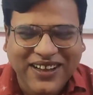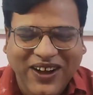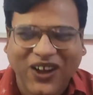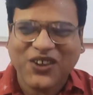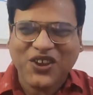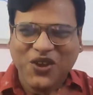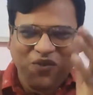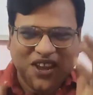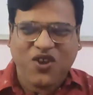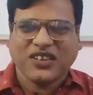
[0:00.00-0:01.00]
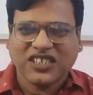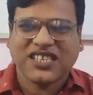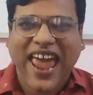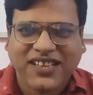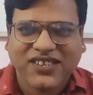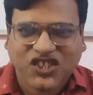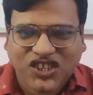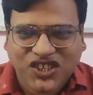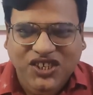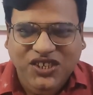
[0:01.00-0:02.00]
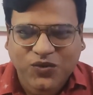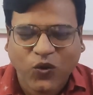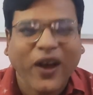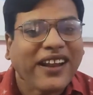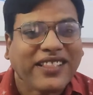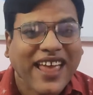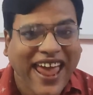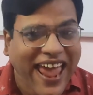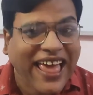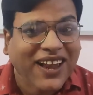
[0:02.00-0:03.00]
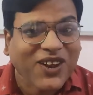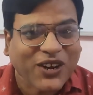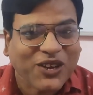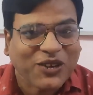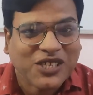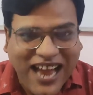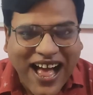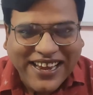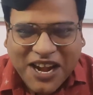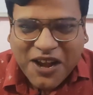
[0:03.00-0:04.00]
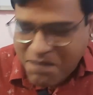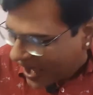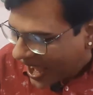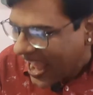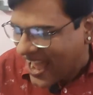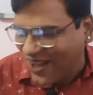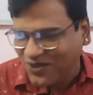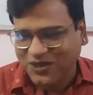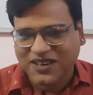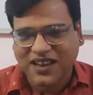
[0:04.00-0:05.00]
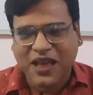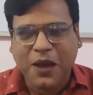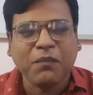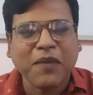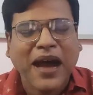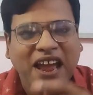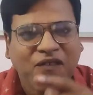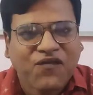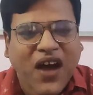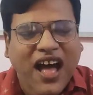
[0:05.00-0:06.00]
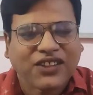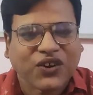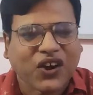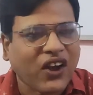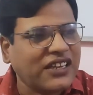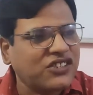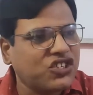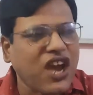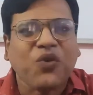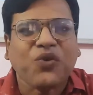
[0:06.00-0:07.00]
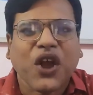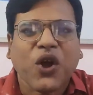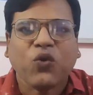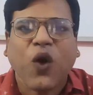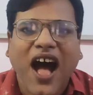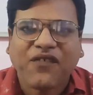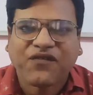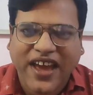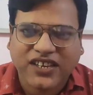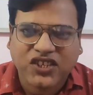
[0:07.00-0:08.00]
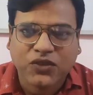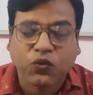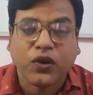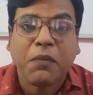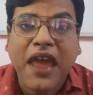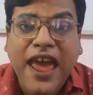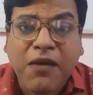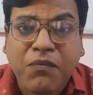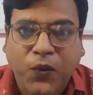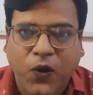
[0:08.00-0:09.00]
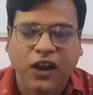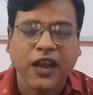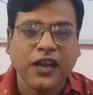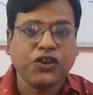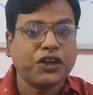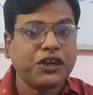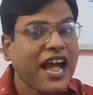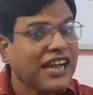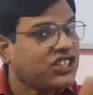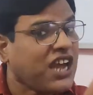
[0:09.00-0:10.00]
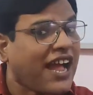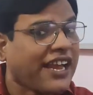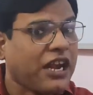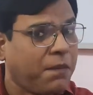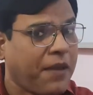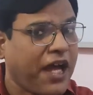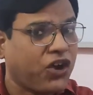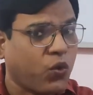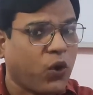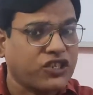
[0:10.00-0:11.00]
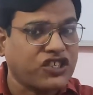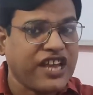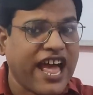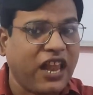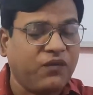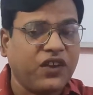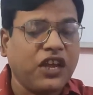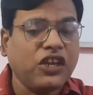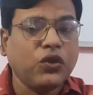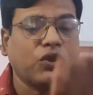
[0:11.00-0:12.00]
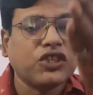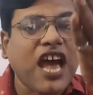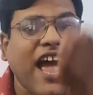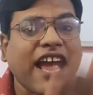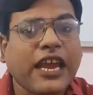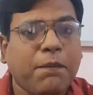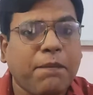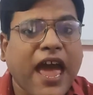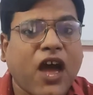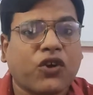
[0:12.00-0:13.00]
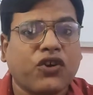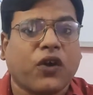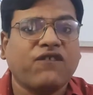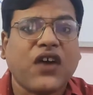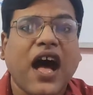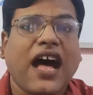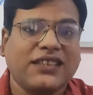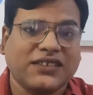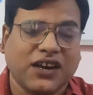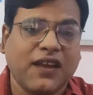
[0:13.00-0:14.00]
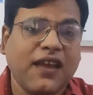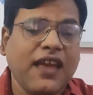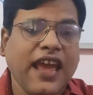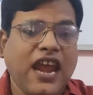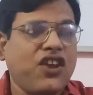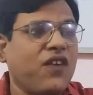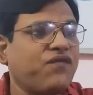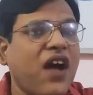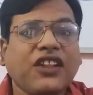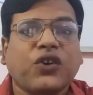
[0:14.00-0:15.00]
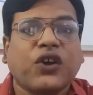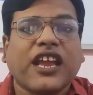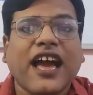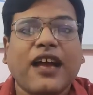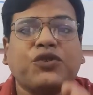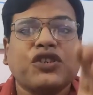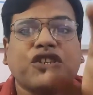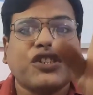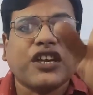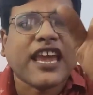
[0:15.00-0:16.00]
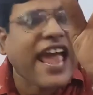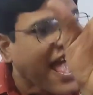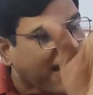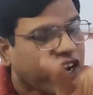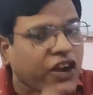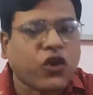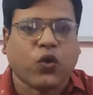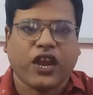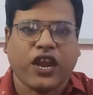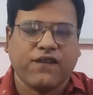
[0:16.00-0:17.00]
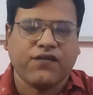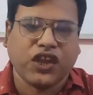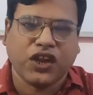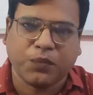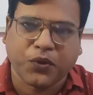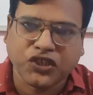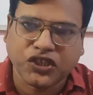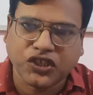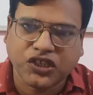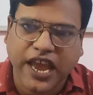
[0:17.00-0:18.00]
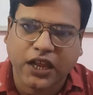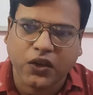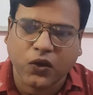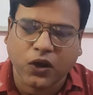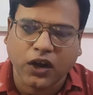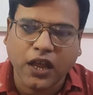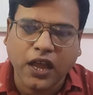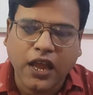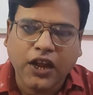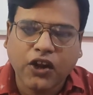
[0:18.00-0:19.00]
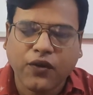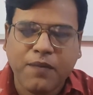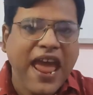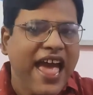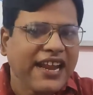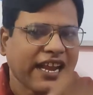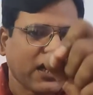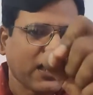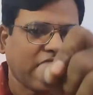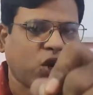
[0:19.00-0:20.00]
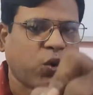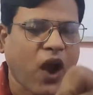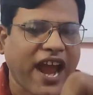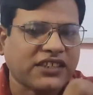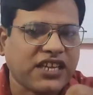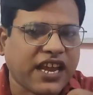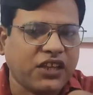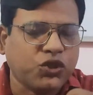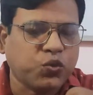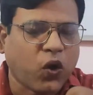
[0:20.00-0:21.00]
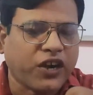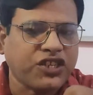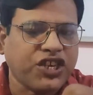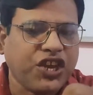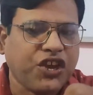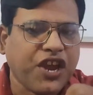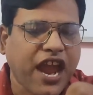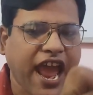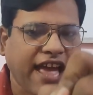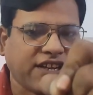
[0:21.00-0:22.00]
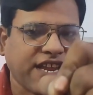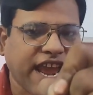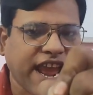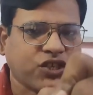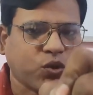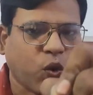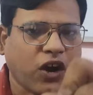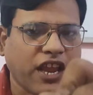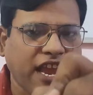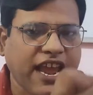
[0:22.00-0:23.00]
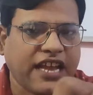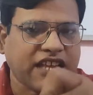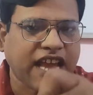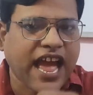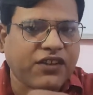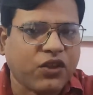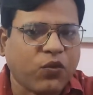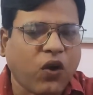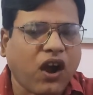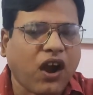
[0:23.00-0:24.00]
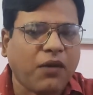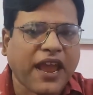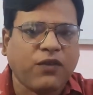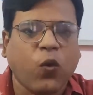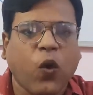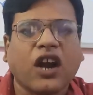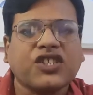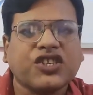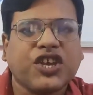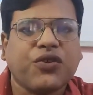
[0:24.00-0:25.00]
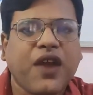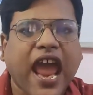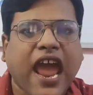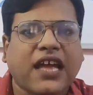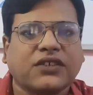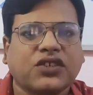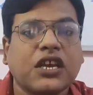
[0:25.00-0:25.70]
Are you in your senses? What the hell are you talking about? My father don't go to office. Remember, you're not talking about yourself. You're talking about your father. And your father comes into the category of third person singular. Grammatically correct English wants you to add yes or es after the verb and wants you to add